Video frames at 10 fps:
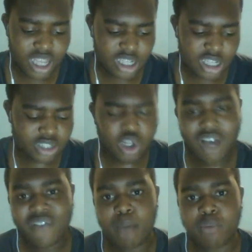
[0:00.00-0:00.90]
like a
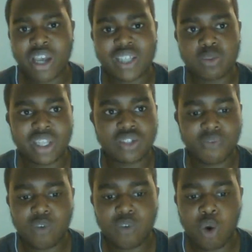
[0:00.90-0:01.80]
Fabregas when he's on
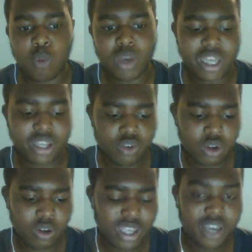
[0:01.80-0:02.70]
form where he
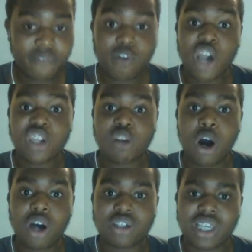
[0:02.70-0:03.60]
can find the
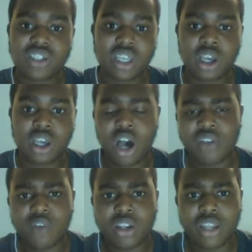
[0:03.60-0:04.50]
pass easy. I don't
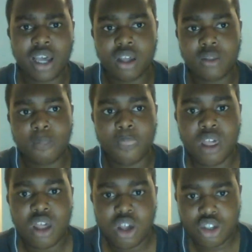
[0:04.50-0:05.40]
find that.
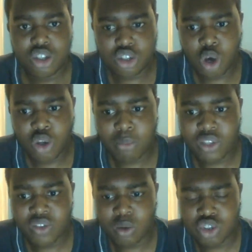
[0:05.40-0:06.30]
The two holding mids
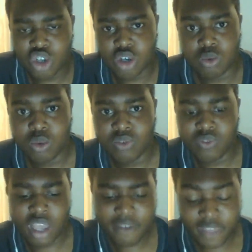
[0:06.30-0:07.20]
they'll struggle with
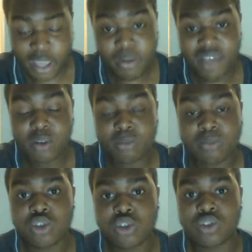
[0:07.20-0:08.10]
if they play them
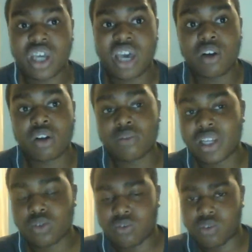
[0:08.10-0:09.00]
two together. That's
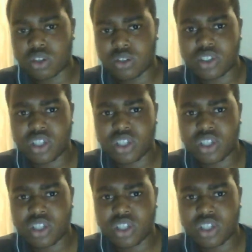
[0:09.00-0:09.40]
what I would say.